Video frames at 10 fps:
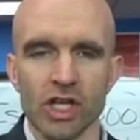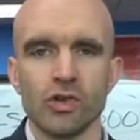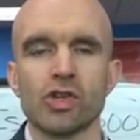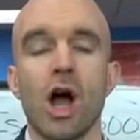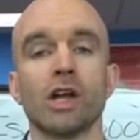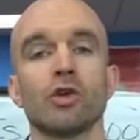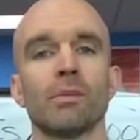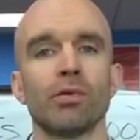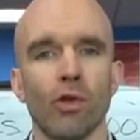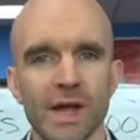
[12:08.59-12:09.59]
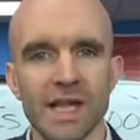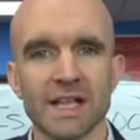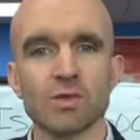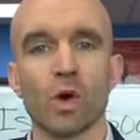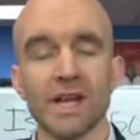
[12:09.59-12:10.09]
You talk to an employee
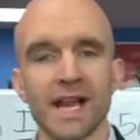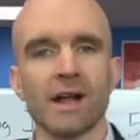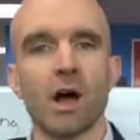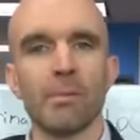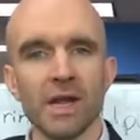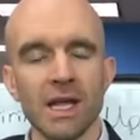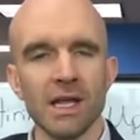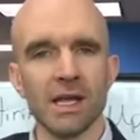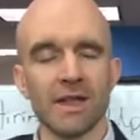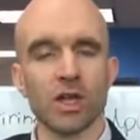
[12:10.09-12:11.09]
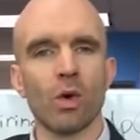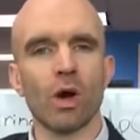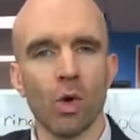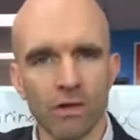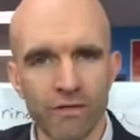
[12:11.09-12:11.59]
that's working at a company that you want to
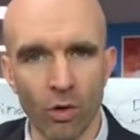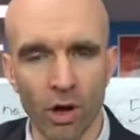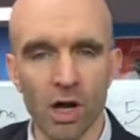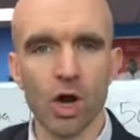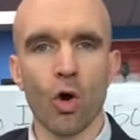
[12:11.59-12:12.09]
work for